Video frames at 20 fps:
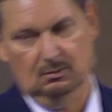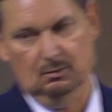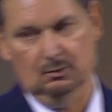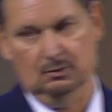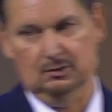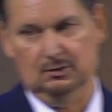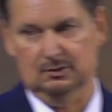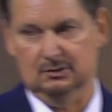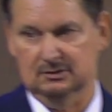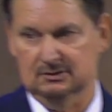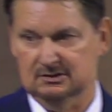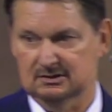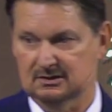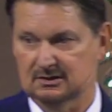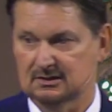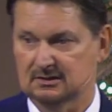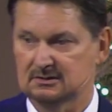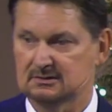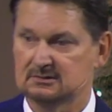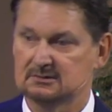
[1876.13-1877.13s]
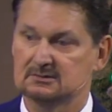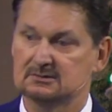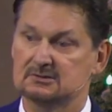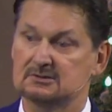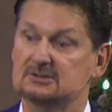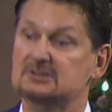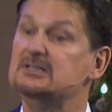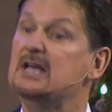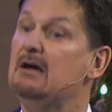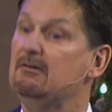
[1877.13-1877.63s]
Or
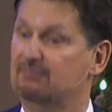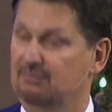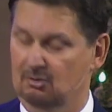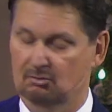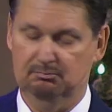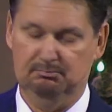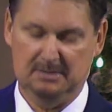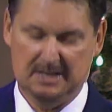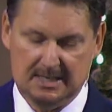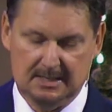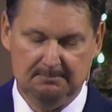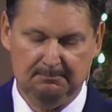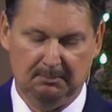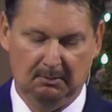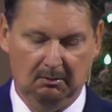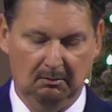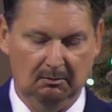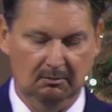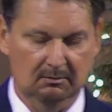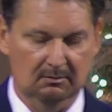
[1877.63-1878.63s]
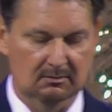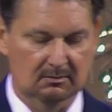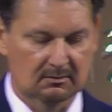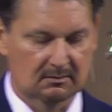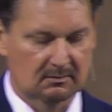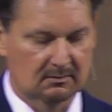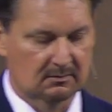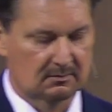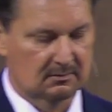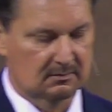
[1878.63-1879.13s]
several people
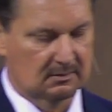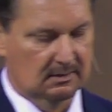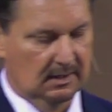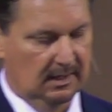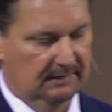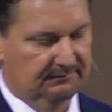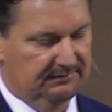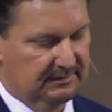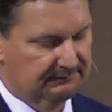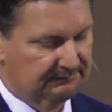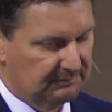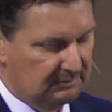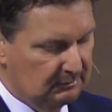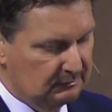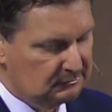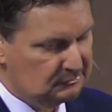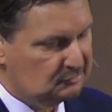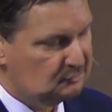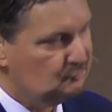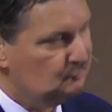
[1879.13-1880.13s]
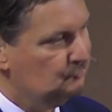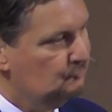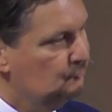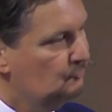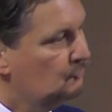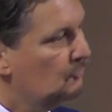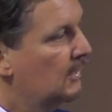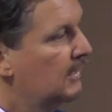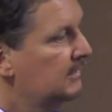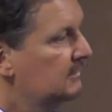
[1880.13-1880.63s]
have influenced
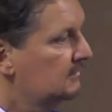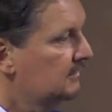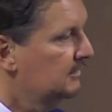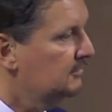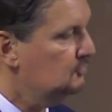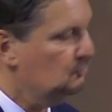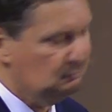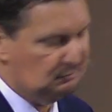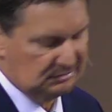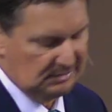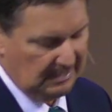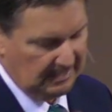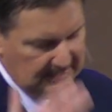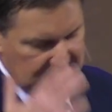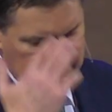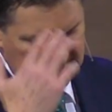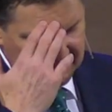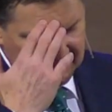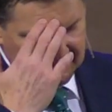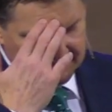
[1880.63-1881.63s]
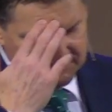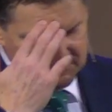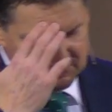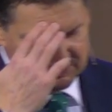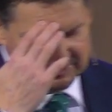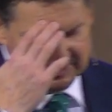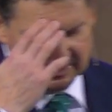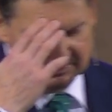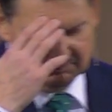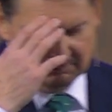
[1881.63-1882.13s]
you greatly. You
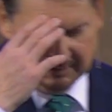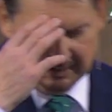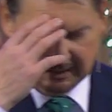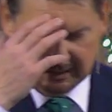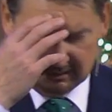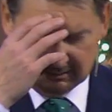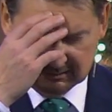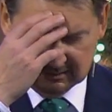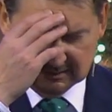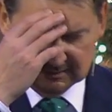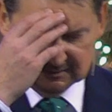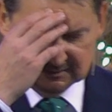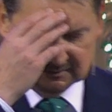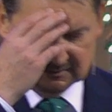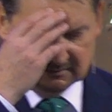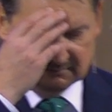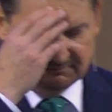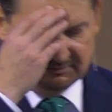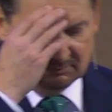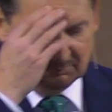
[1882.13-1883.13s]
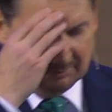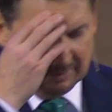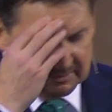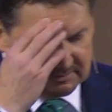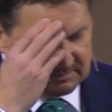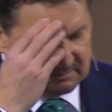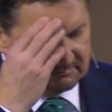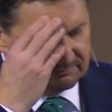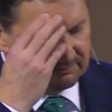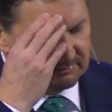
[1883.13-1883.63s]
say, wow, if it
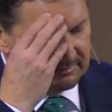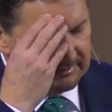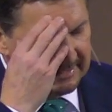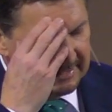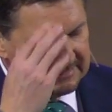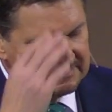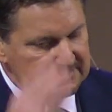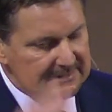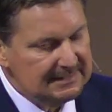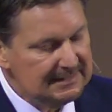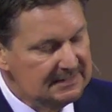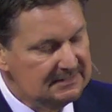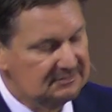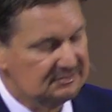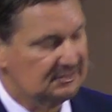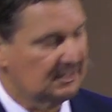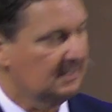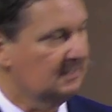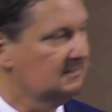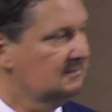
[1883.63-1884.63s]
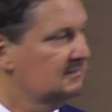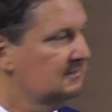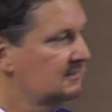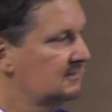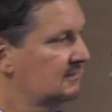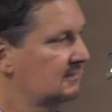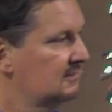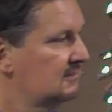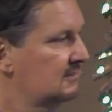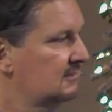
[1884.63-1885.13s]
wasn't for that teaching,
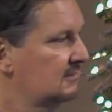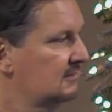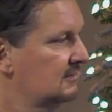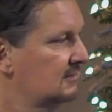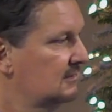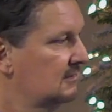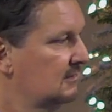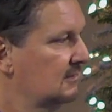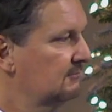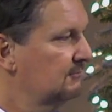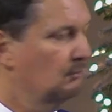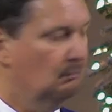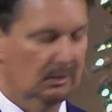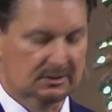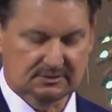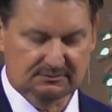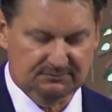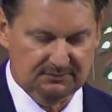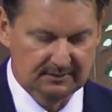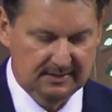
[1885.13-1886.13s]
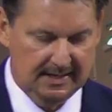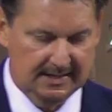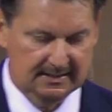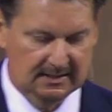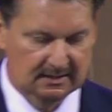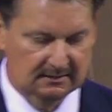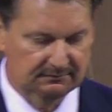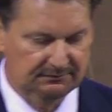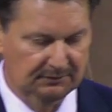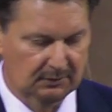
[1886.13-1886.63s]
if it wasn't for
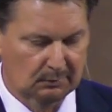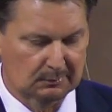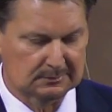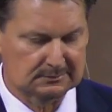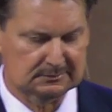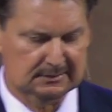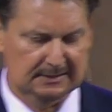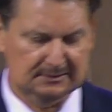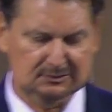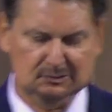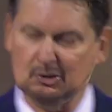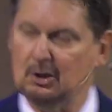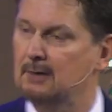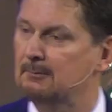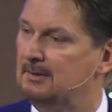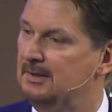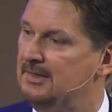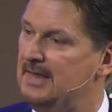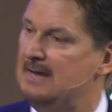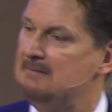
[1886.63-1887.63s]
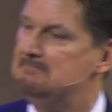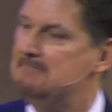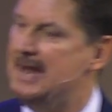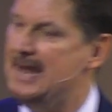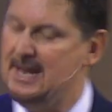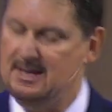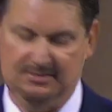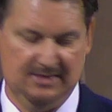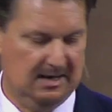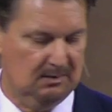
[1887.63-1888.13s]
that influence, that sermon, that
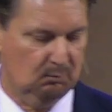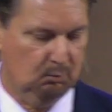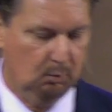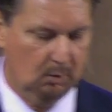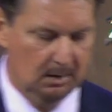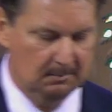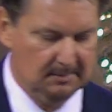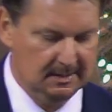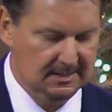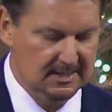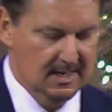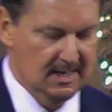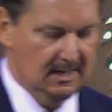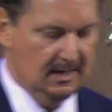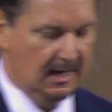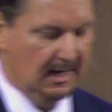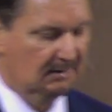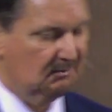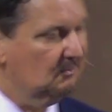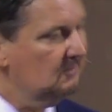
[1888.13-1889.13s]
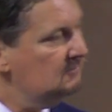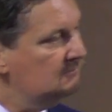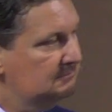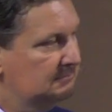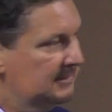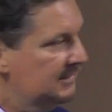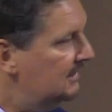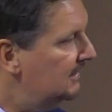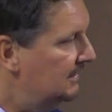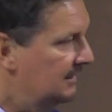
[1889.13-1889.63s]
man, that woman, I
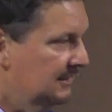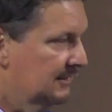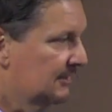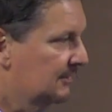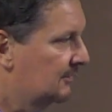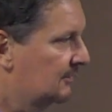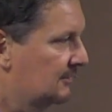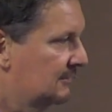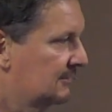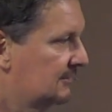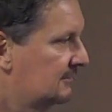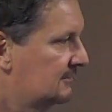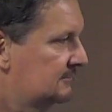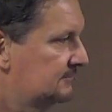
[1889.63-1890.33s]
wouldn't be here.